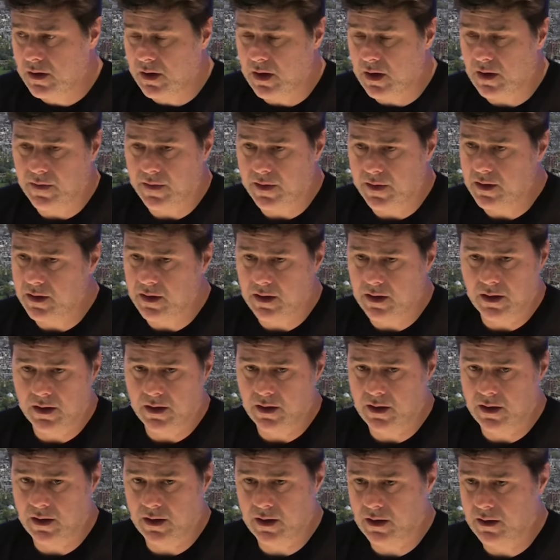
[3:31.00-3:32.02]
I think
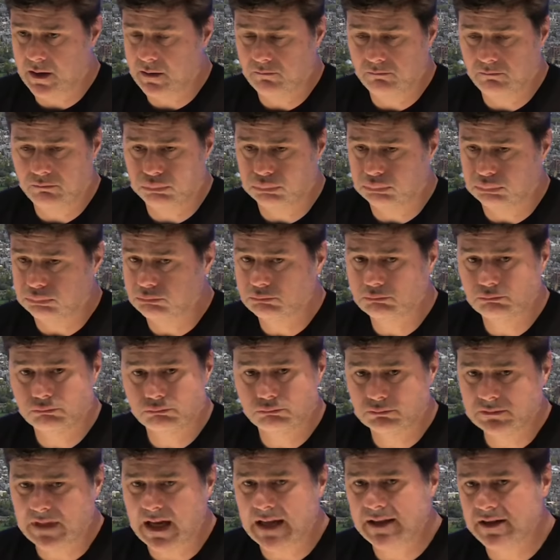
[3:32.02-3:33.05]

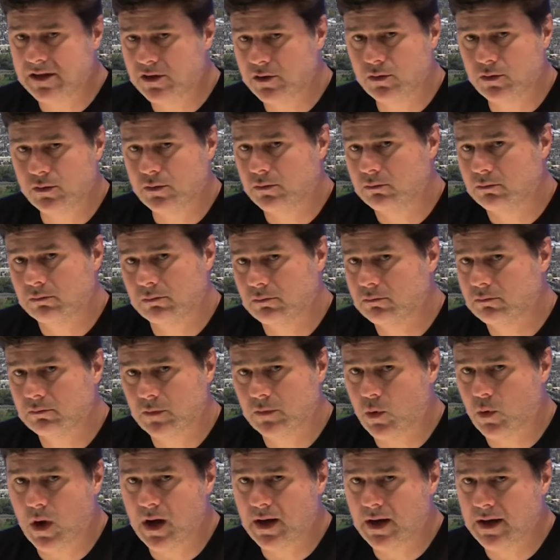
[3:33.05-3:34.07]
that is
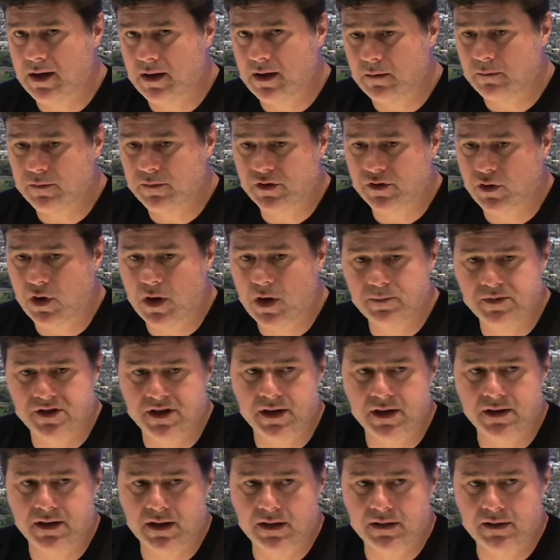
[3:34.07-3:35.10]
why I am so
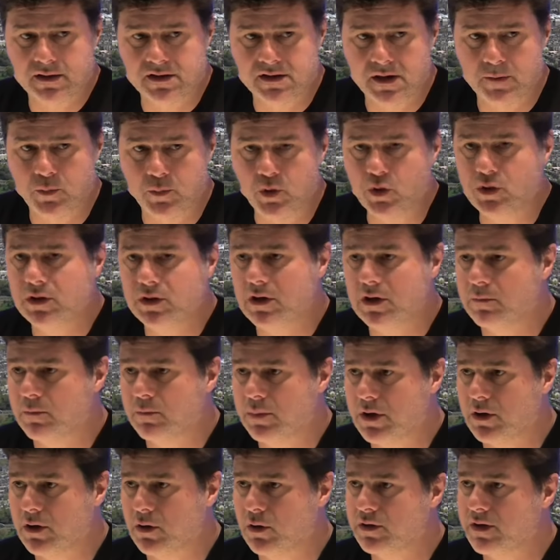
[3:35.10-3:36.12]
upset and disappointed,
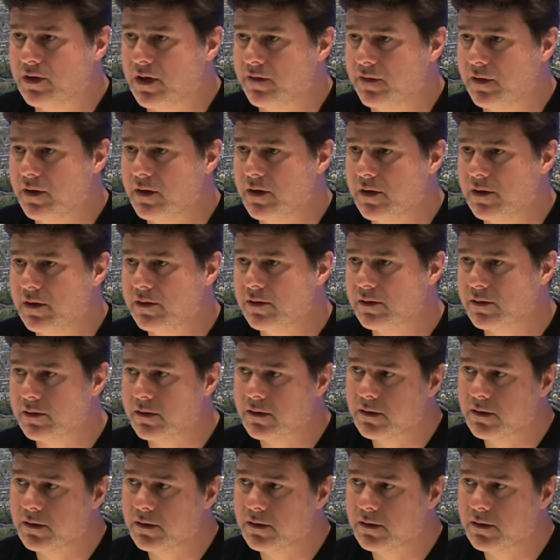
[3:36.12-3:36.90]
because I think